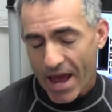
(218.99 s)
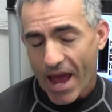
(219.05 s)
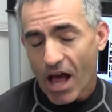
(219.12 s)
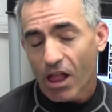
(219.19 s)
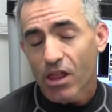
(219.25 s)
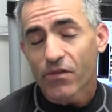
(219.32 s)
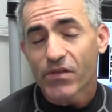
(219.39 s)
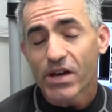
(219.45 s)

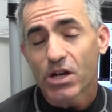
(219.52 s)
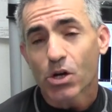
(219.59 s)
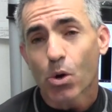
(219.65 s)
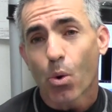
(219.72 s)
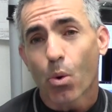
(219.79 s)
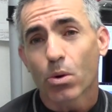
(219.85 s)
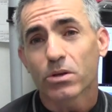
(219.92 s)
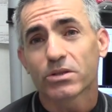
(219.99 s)
elevated
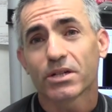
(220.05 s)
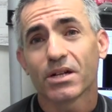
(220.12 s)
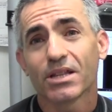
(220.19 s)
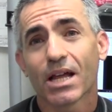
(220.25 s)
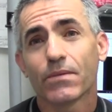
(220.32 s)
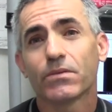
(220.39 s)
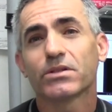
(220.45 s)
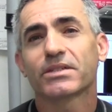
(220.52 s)
cortisol
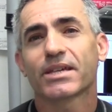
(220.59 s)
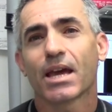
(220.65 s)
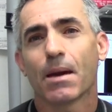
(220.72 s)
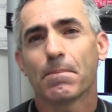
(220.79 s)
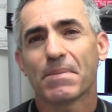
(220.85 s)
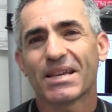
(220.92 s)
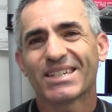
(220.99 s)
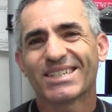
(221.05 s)
levels
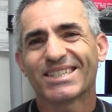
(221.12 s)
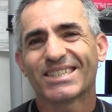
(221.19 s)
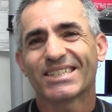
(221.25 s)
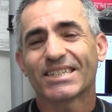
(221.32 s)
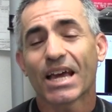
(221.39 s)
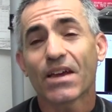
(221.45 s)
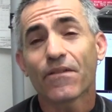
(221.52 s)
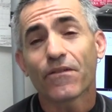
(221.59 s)
can be
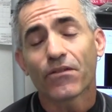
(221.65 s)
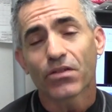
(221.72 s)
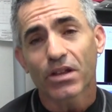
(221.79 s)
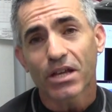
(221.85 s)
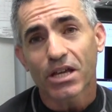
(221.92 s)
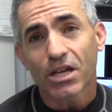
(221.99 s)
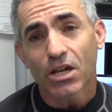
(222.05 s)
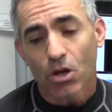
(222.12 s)

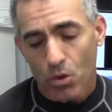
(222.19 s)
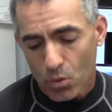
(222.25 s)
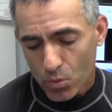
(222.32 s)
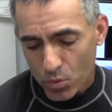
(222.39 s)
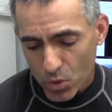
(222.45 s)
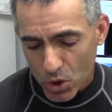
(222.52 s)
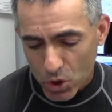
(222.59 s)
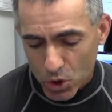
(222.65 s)
safely
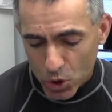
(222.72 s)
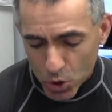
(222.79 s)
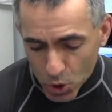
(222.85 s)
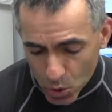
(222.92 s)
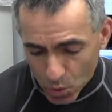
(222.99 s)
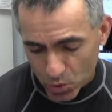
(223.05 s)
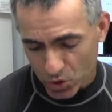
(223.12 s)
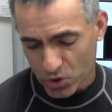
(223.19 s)

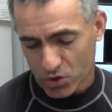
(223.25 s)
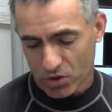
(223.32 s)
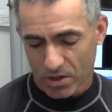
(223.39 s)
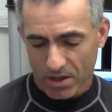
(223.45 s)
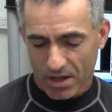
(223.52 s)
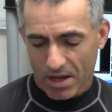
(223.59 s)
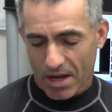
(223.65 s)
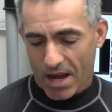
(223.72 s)
reduced
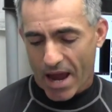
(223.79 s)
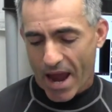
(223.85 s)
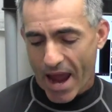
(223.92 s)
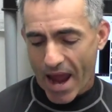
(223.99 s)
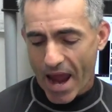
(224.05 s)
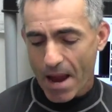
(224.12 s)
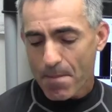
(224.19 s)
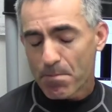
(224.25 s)

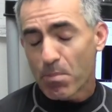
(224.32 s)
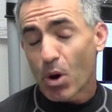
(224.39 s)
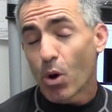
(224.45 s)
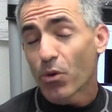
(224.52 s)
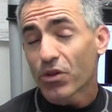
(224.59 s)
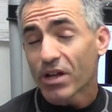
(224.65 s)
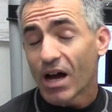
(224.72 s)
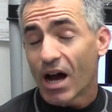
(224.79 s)
and
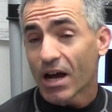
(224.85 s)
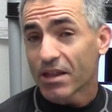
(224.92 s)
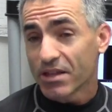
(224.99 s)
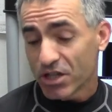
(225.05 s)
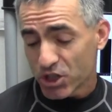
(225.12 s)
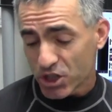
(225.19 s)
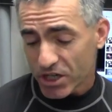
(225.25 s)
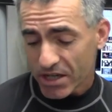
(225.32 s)
both
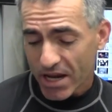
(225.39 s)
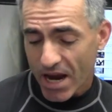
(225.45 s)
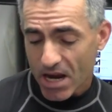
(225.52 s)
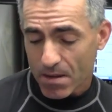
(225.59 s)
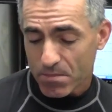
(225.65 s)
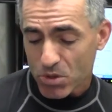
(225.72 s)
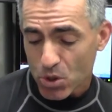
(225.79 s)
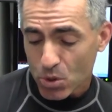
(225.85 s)
cognition and
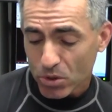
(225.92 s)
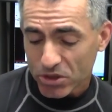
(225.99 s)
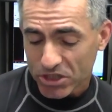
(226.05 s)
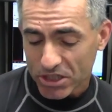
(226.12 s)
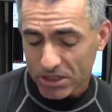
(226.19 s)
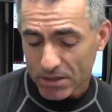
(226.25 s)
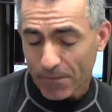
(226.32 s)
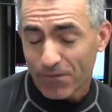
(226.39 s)
immune
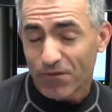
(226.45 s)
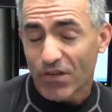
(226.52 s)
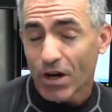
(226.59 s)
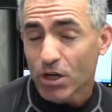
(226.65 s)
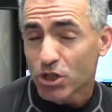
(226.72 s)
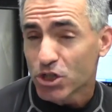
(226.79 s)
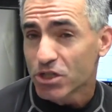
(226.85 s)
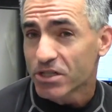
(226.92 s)
system
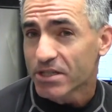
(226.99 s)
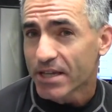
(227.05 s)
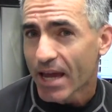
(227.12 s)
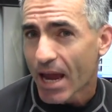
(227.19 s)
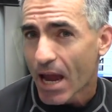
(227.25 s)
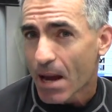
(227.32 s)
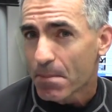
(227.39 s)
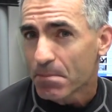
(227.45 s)
functions
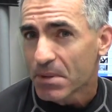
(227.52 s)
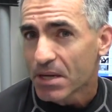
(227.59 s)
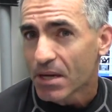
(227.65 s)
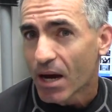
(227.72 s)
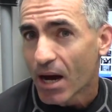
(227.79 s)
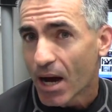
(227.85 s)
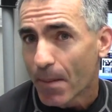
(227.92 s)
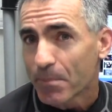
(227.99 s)
can be
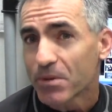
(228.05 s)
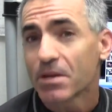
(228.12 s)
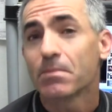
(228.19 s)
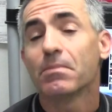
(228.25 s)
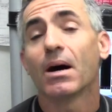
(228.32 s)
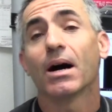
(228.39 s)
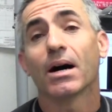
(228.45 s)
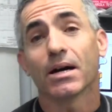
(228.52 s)

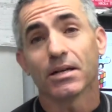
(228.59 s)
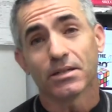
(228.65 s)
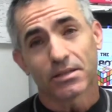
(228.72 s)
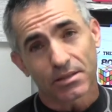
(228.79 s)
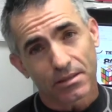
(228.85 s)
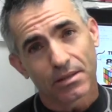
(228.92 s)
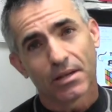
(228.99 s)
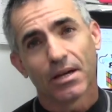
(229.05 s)

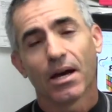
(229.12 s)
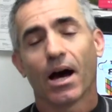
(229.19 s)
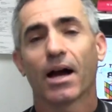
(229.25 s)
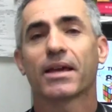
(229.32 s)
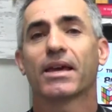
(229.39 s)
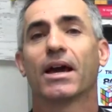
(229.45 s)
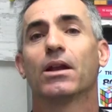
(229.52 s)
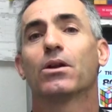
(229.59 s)
optimized.
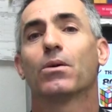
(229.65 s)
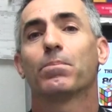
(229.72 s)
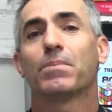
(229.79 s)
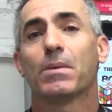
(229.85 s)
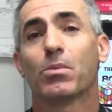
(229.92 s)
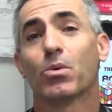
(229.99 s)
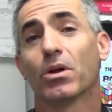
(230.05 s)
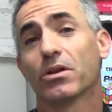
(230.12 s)
Again,
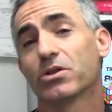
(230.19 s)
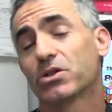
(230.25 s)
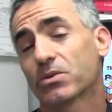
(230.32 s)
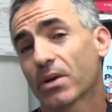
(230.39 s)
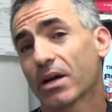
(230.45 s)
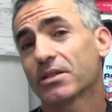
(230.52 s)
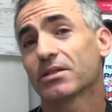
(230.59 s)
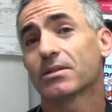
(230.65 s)
people under
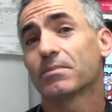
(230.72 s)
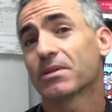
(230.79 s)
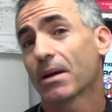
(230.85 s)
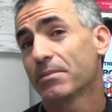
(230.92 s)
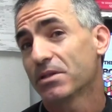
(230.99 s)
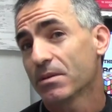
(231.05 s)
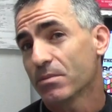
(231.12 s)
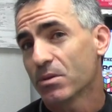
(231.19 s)
stress,
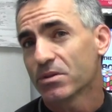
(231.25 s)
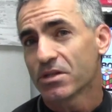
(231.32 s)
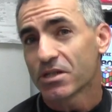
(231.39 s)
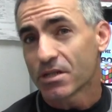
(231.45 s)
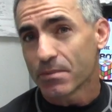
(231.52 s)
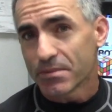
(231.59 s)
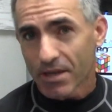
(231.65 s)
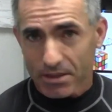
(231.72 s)
sometimes the immune
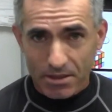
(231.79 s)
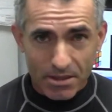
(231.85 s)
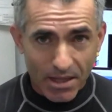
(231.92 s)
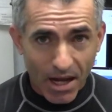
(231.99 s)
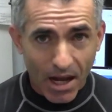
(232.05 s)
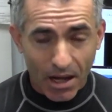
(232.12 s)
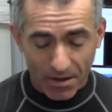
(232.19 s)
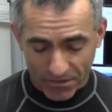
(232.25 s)
system takes a
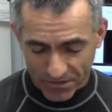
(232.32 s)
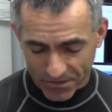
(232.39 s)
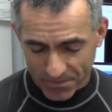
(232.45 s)
dive.